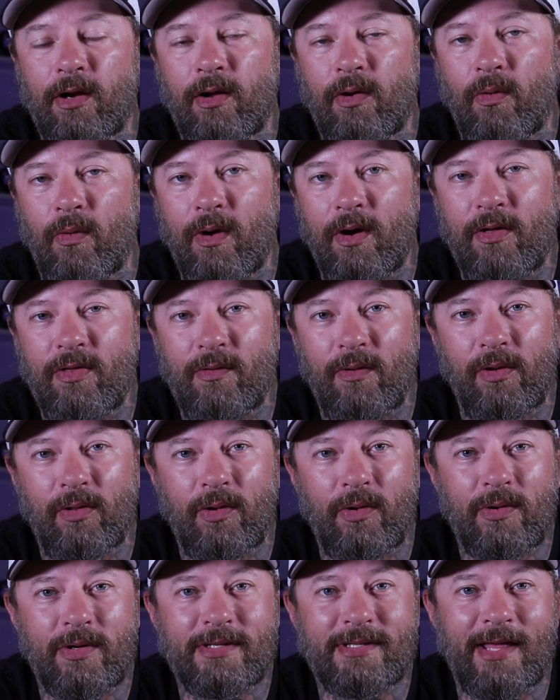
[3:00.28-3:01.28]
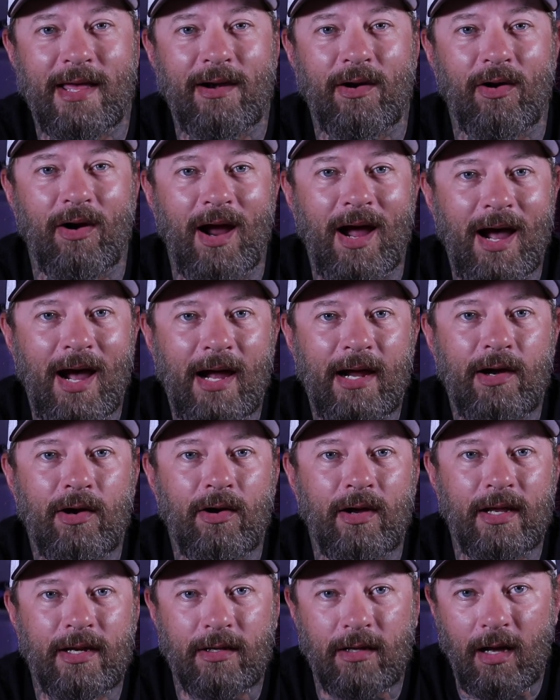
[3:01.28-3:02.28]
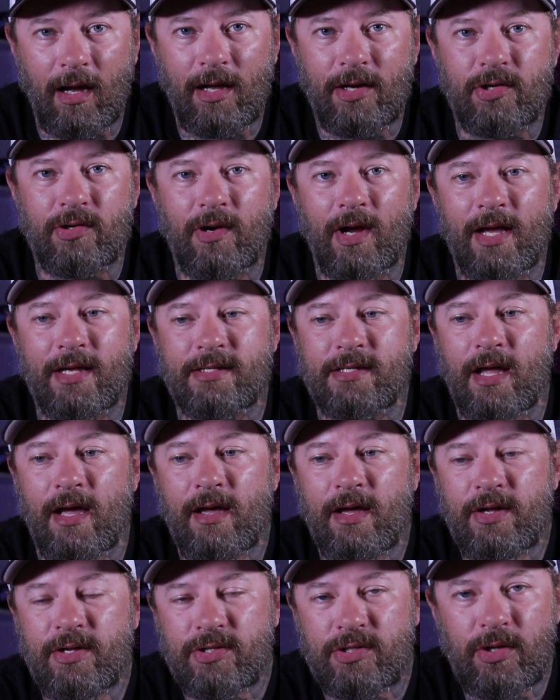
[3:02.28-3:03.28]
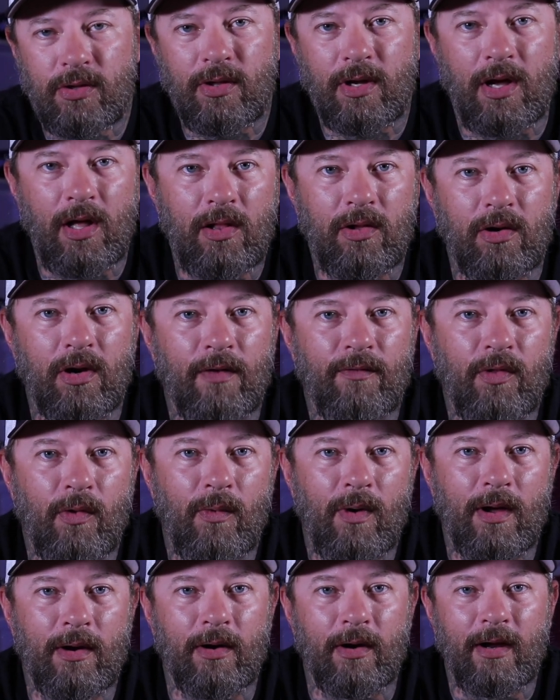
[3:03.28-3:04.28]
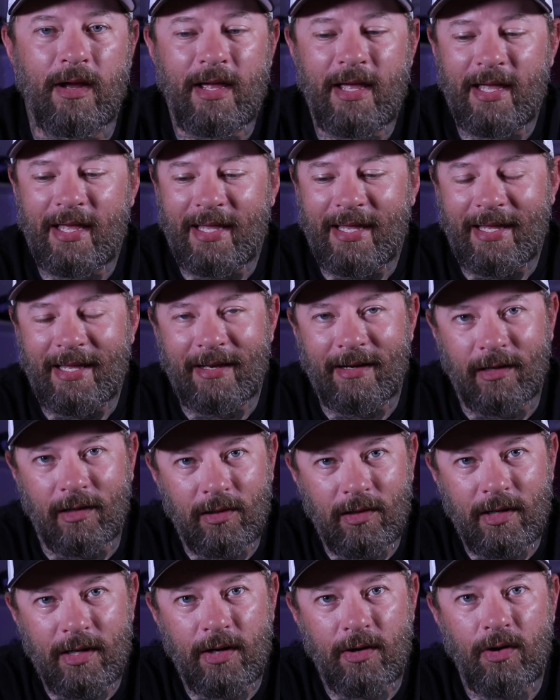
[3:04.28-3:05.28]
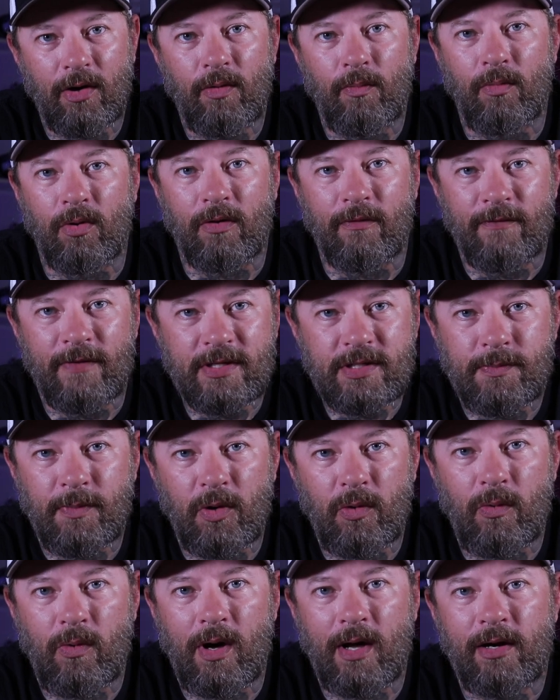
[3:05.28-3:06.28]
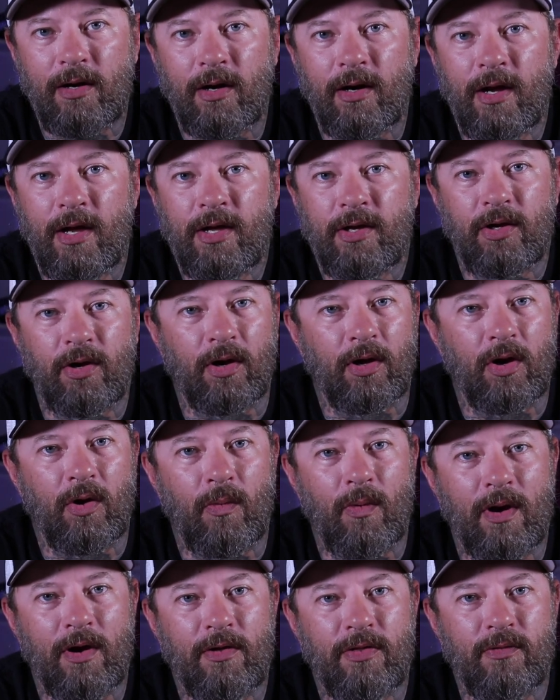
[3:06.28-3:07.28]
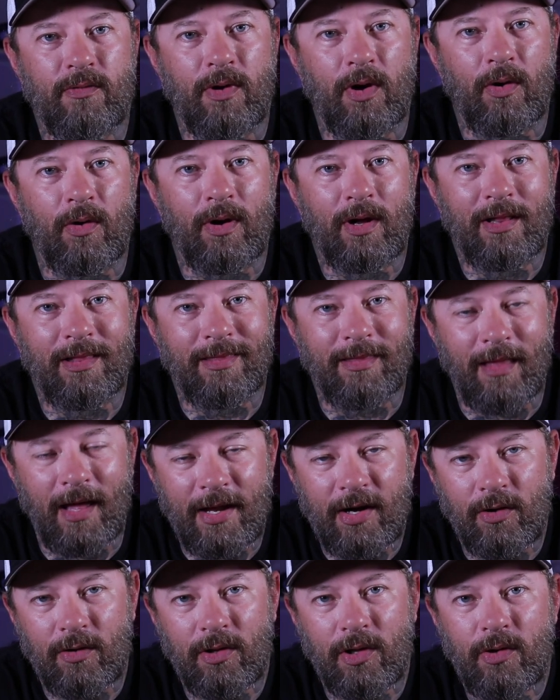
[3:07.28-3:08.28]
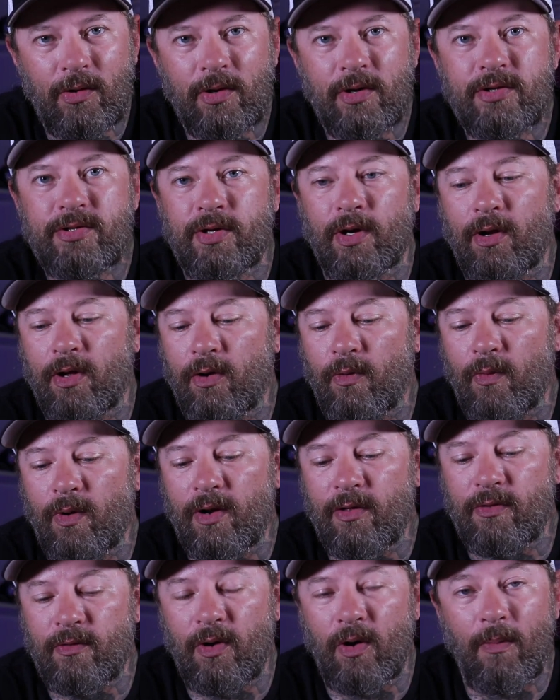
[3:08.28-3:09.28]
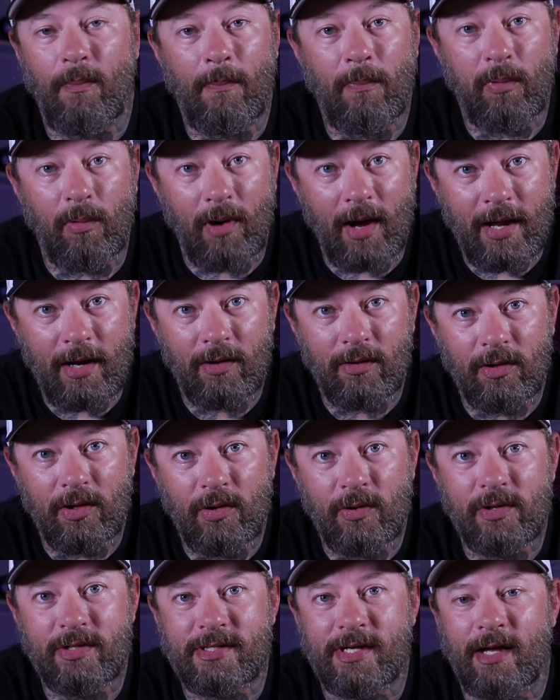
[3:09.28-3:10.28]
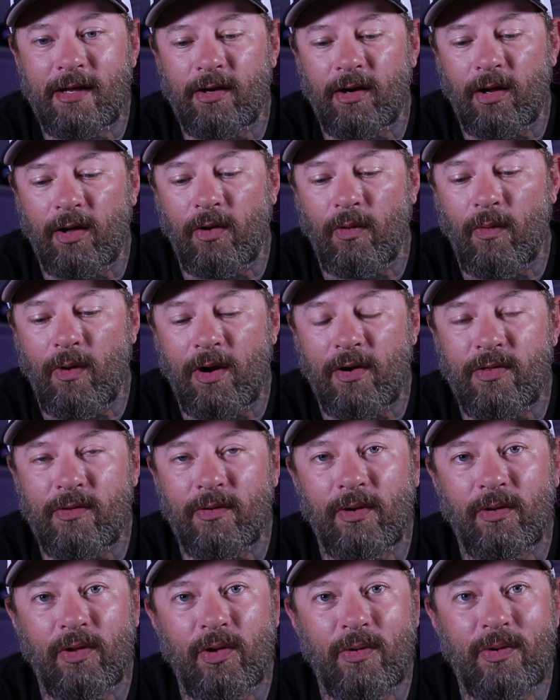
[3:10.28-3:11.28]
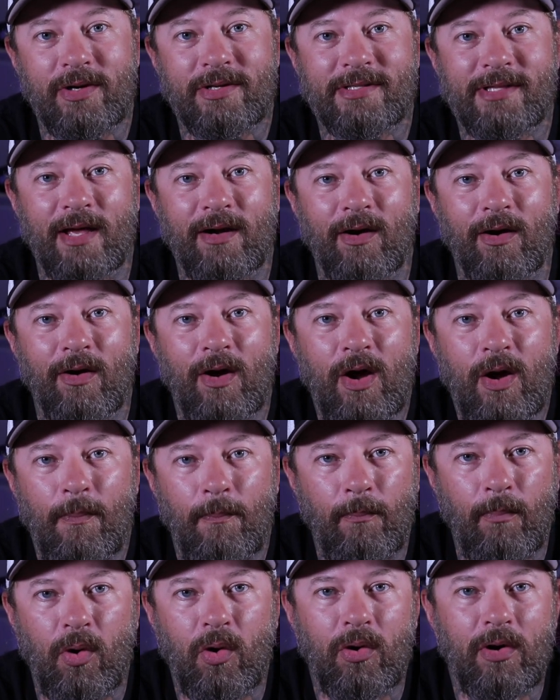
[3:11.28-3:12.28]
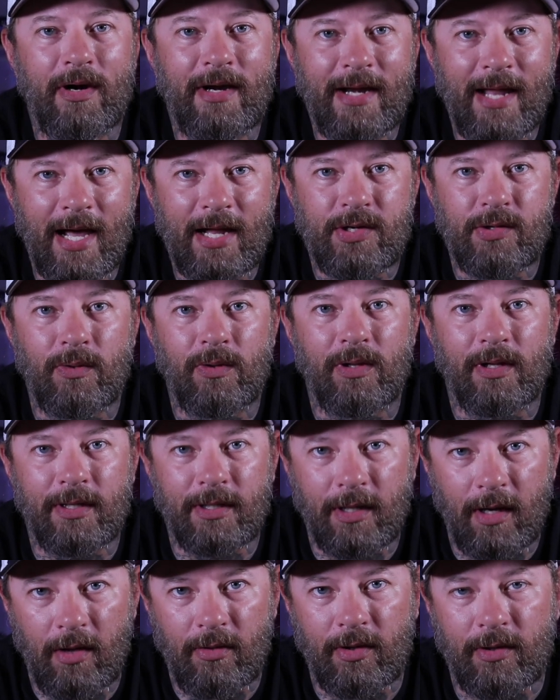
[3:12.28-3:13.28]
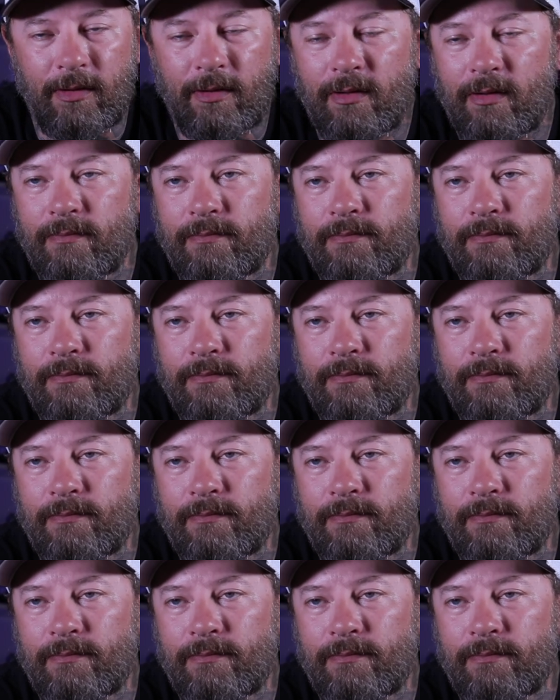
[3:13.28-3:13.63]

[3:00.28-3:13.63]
you're going to want to throw lures that are higher in contrast to the color of the water. In clearer, more visible water, you're going to want to throw lighter lures, you're going to want to throw brighter lures, and you're going to want to throw lures that are more natural in color.